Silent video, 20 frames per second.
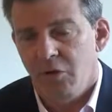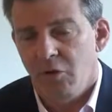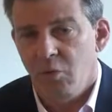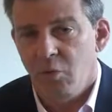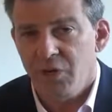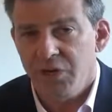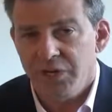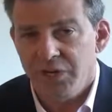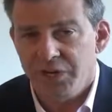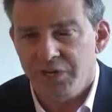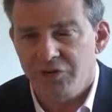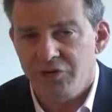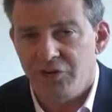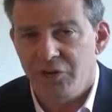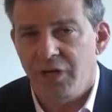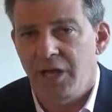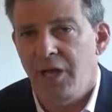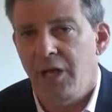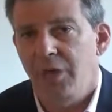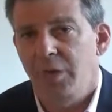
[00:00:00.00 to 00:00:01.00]
We need
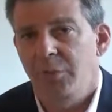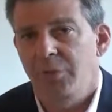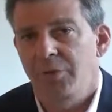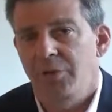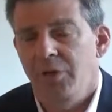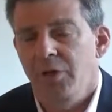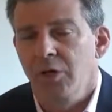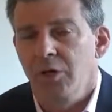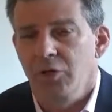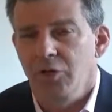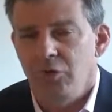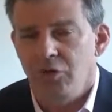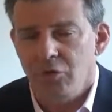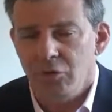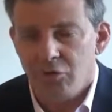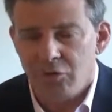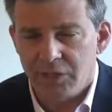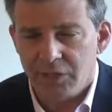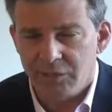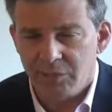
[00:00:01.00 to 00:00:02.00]
your help.
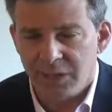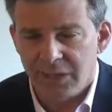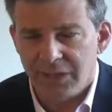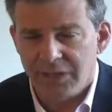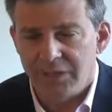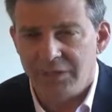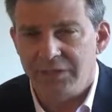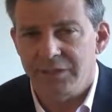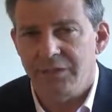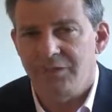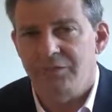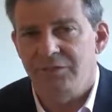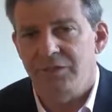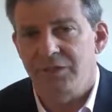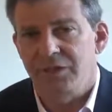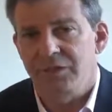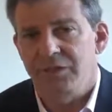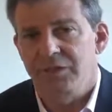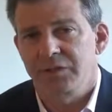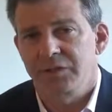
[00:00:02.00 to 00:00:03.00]
You can make a
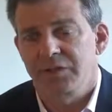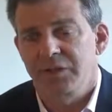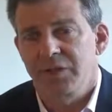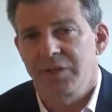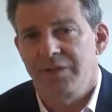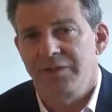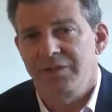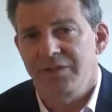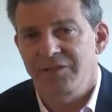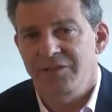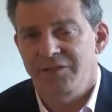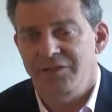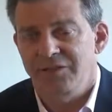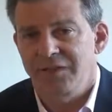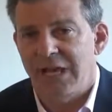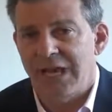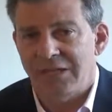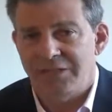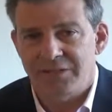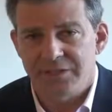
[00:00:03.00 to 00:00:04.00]
difference. This is
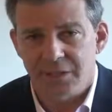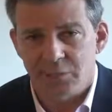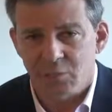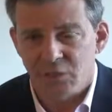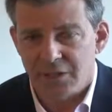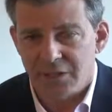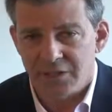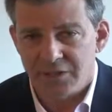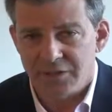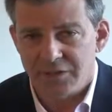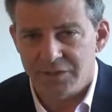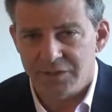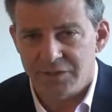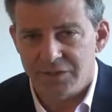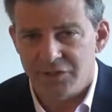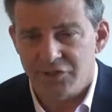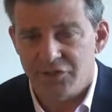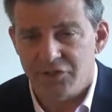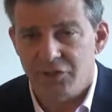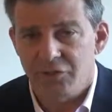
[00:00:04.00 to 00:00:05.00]
not someone else's
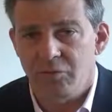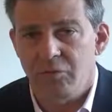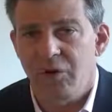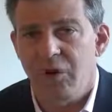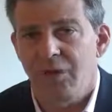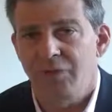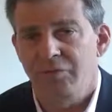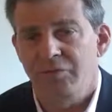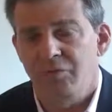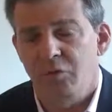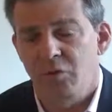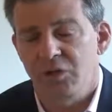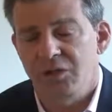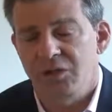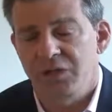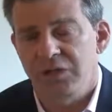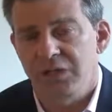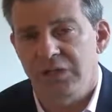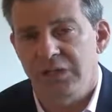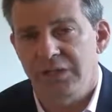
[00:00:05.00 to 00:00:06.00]
issue.
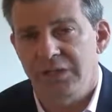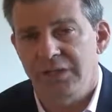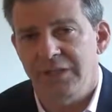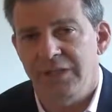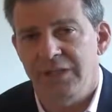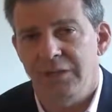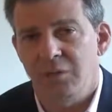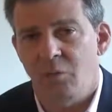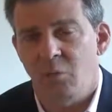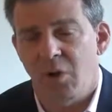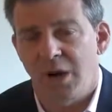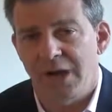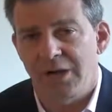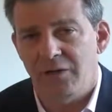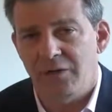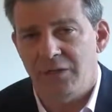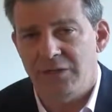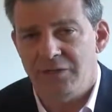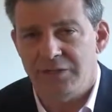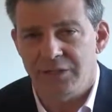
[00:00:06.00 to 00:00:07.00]
Unfortunately, the
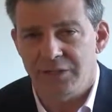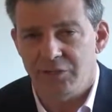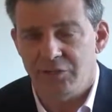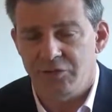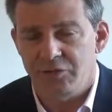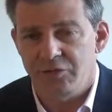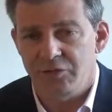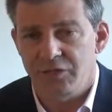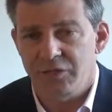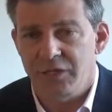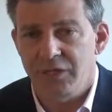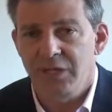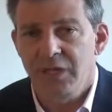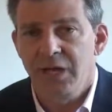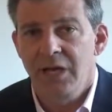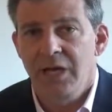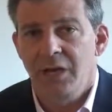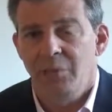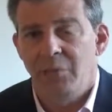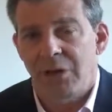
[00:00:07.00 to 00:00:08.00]
wireless industry,
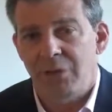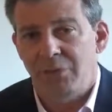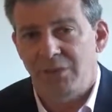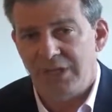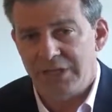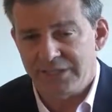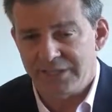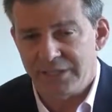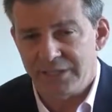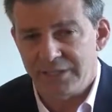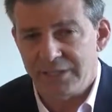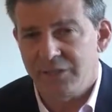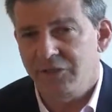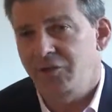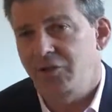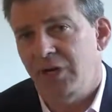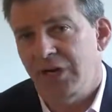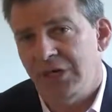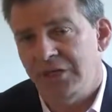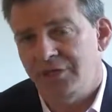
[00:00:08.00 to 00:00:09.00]
by placing these
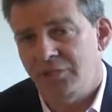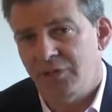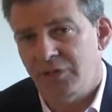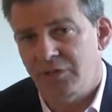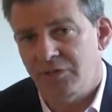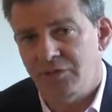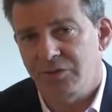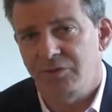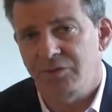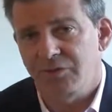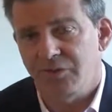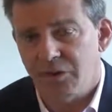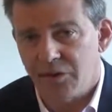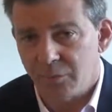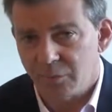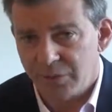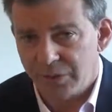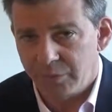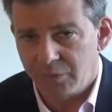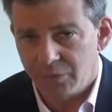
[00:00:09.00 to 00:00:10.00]
transmitters in front
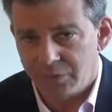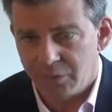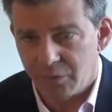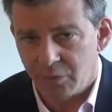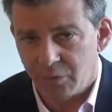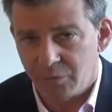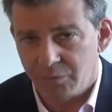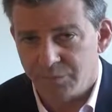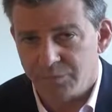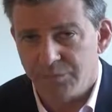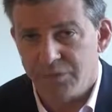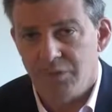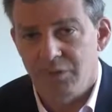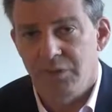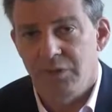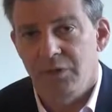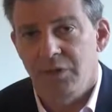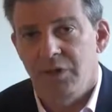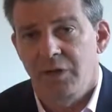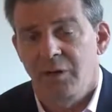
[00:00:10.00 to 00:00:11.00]
of people's homes,
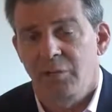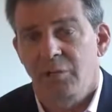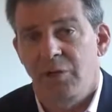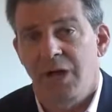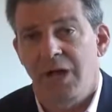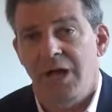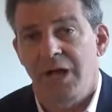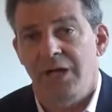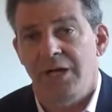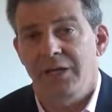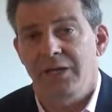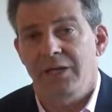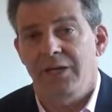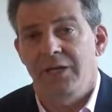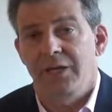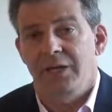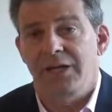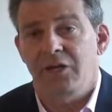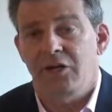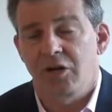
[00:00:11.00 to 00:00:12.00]
by
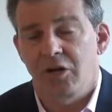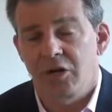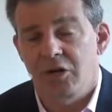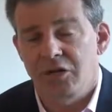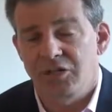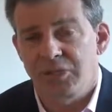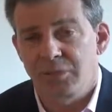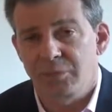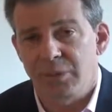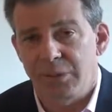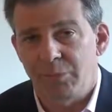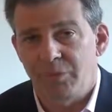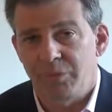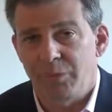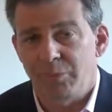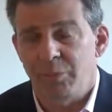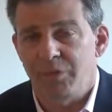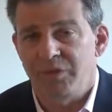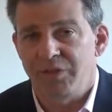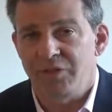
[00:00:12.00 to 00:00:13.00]
encouraging people
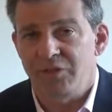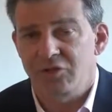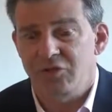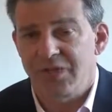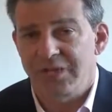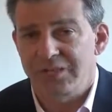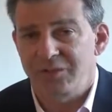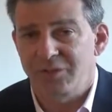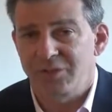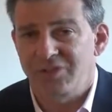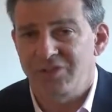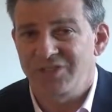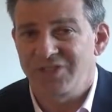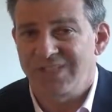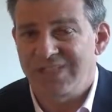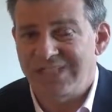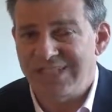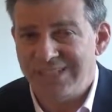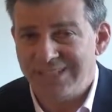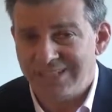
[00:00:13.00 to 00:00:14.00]
to put these transmitters
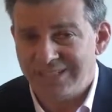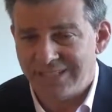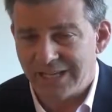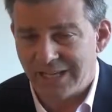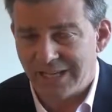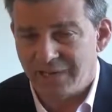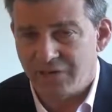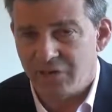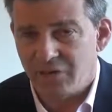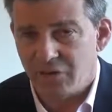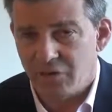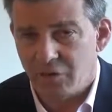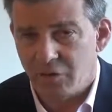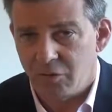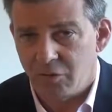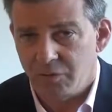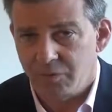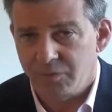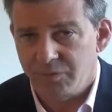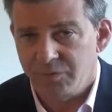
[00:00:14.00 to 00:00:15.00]
inside their
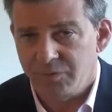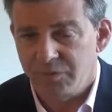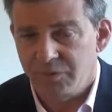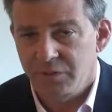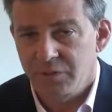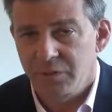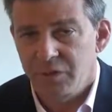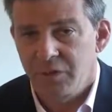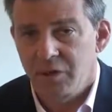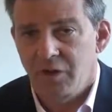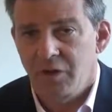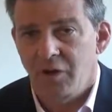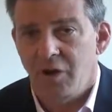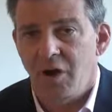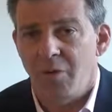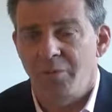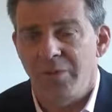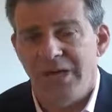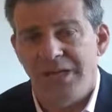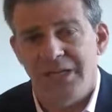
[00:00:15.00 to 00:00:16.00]
homes,
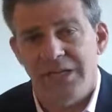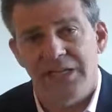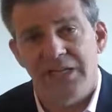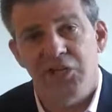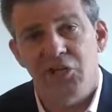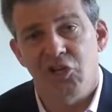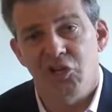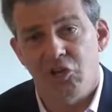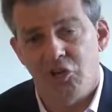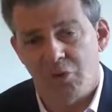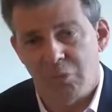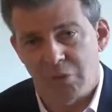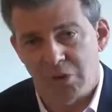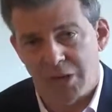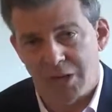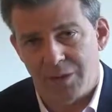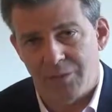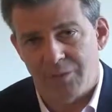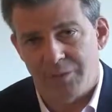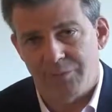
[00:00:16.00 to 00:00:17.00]
are making it your
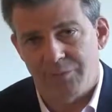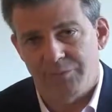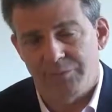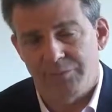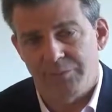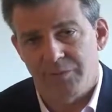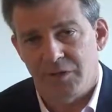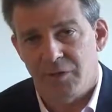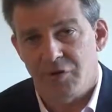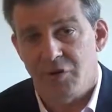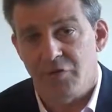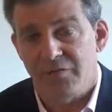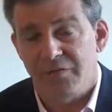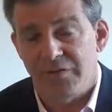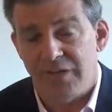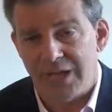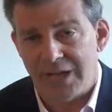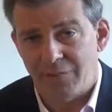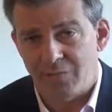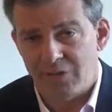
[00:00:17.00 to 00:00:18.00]
problem, your
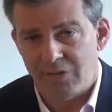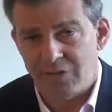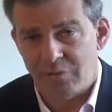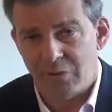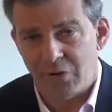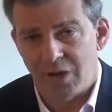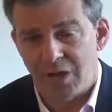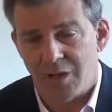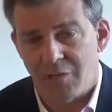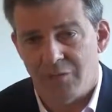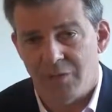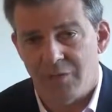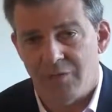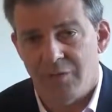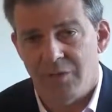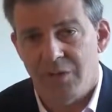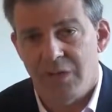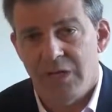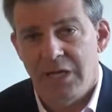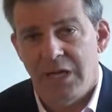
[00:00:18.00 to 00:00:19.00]
family's
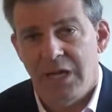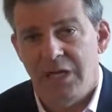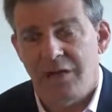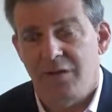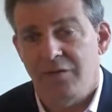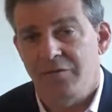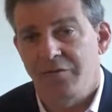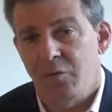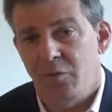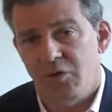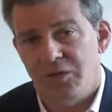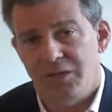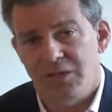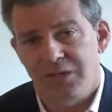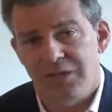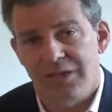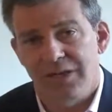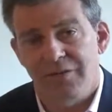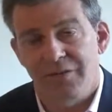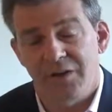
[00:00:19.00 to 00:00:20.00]
problem, and
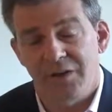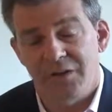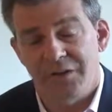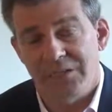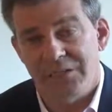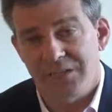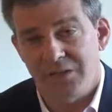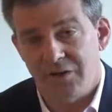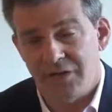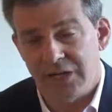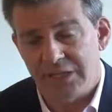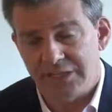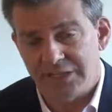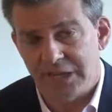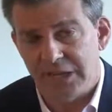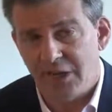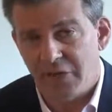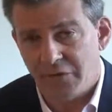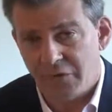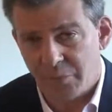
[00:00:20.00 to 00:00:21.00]
unfortunately a very serious
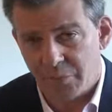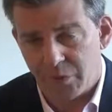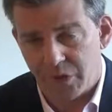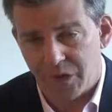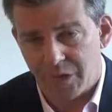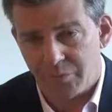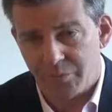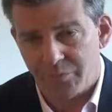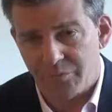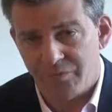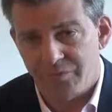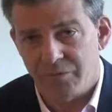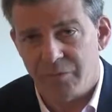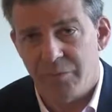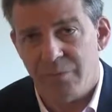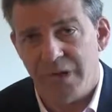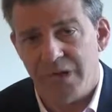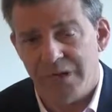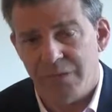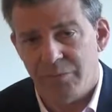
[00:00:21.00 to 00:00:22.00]
health problem for
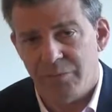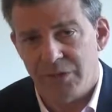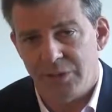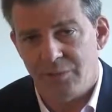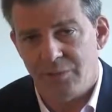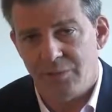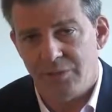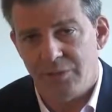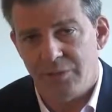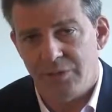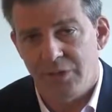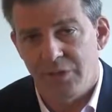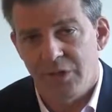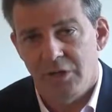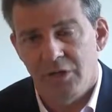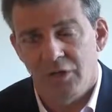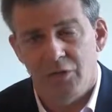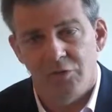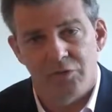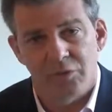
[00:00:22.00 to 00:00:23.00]
many people
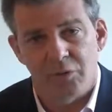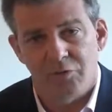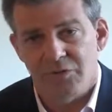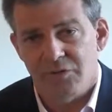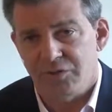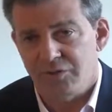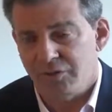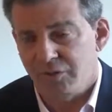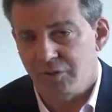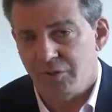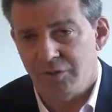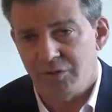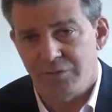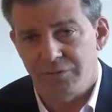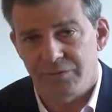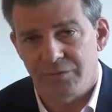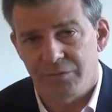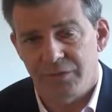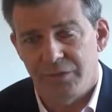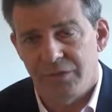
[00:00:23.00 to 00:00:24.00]
who don't
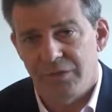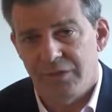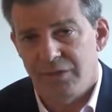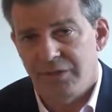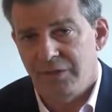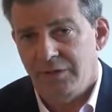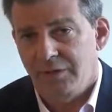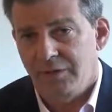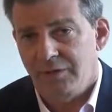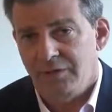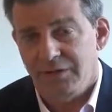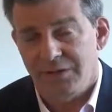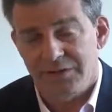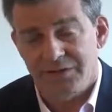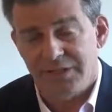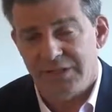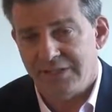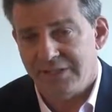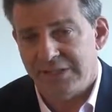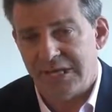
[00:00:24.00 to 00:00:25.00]
deserve these
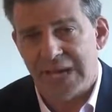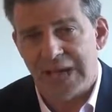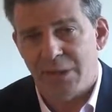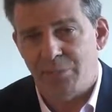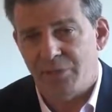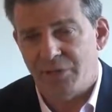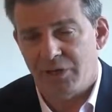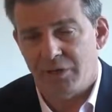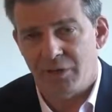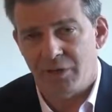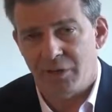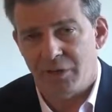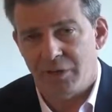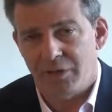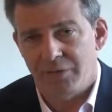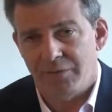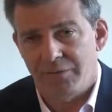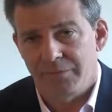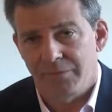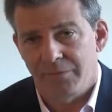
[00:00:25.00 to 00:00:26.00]
things to happen at
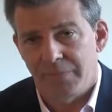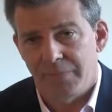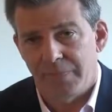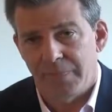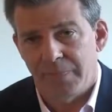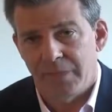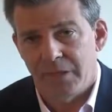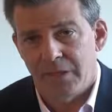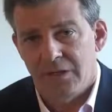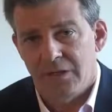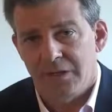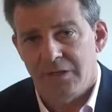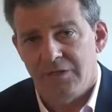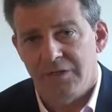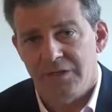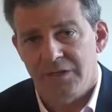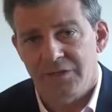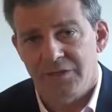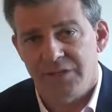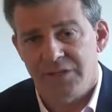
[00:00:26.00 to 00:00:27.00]
all.
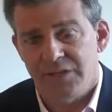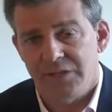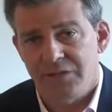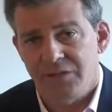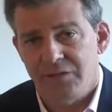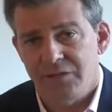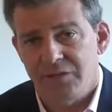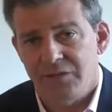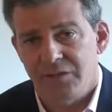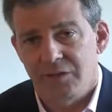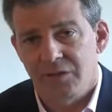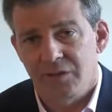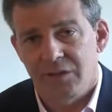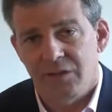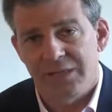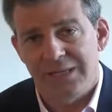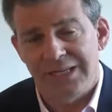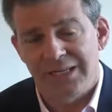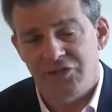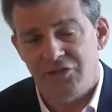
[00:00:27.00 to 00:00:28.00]
This is
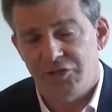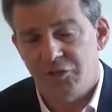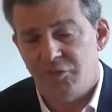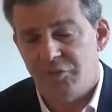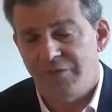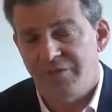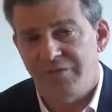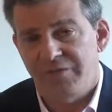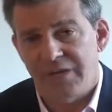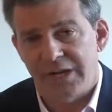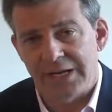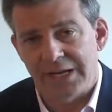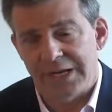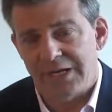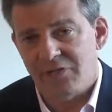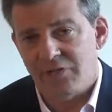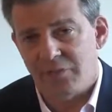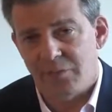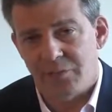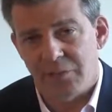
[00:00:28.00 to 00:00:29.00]
issue of
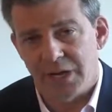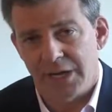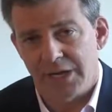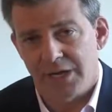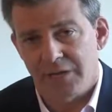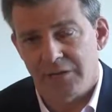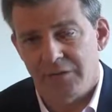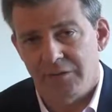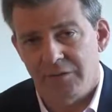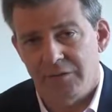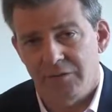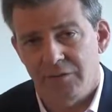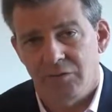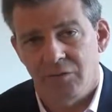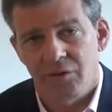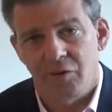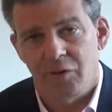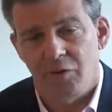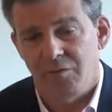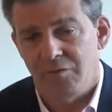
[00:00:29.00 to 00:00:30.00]
financial might
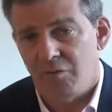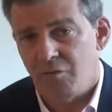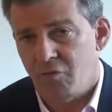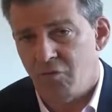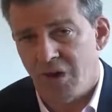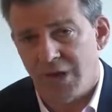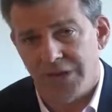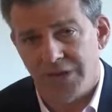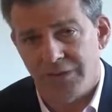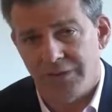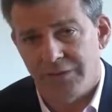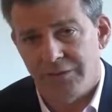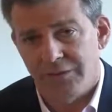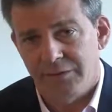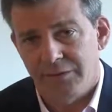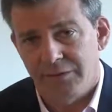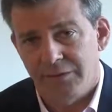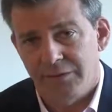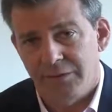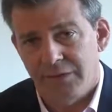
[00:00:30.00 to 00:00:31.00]
over right.
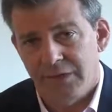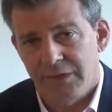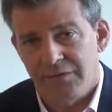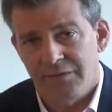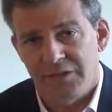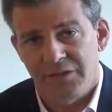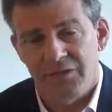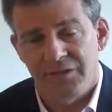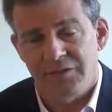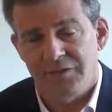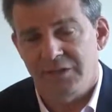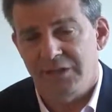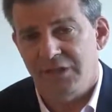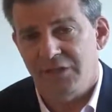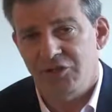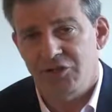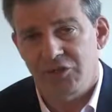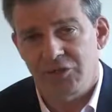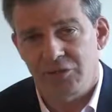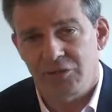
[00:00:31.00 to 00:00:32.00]
This is an
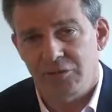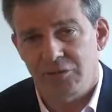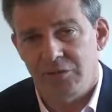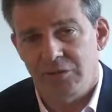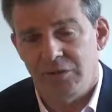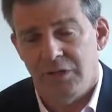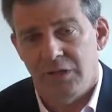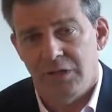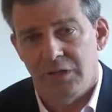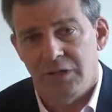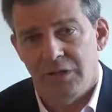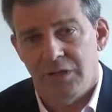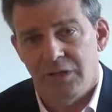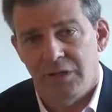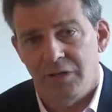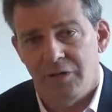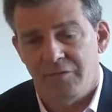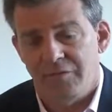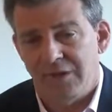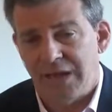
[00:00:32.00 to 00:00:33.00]
issue
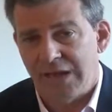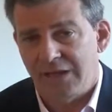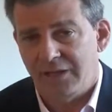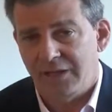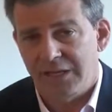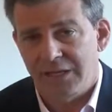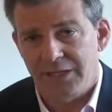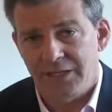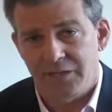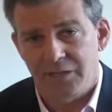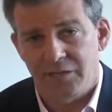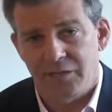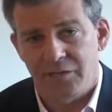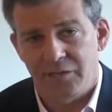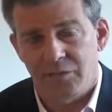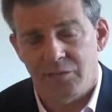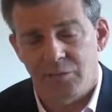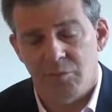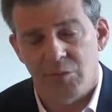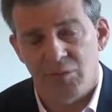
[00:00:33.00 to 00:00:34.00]
of violating
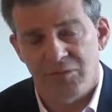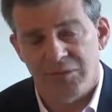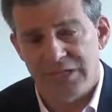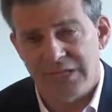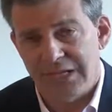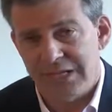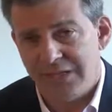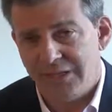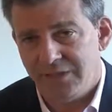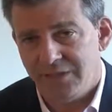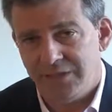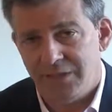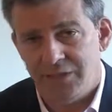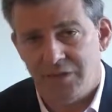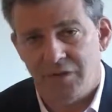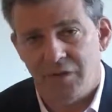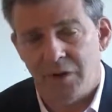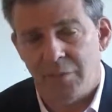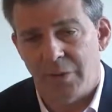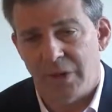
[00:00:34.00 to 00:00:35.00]
the most innocent
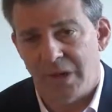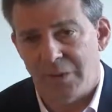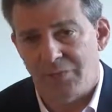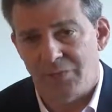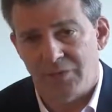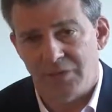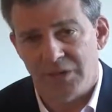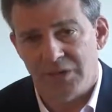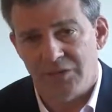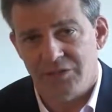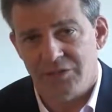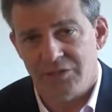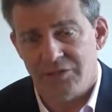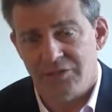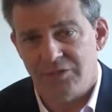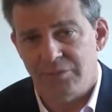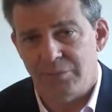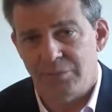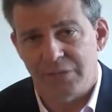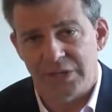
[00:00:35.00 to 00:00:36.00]
in our
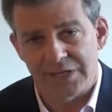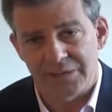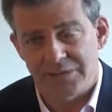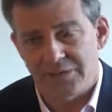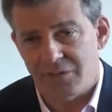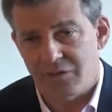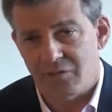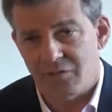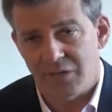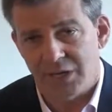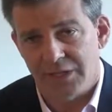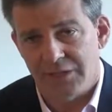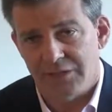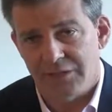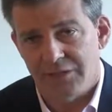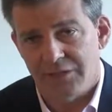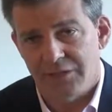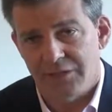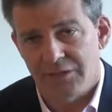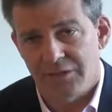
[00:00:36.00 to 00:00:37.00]
population's basic
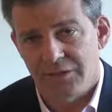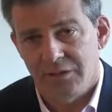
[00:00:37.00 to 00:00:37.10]
rights.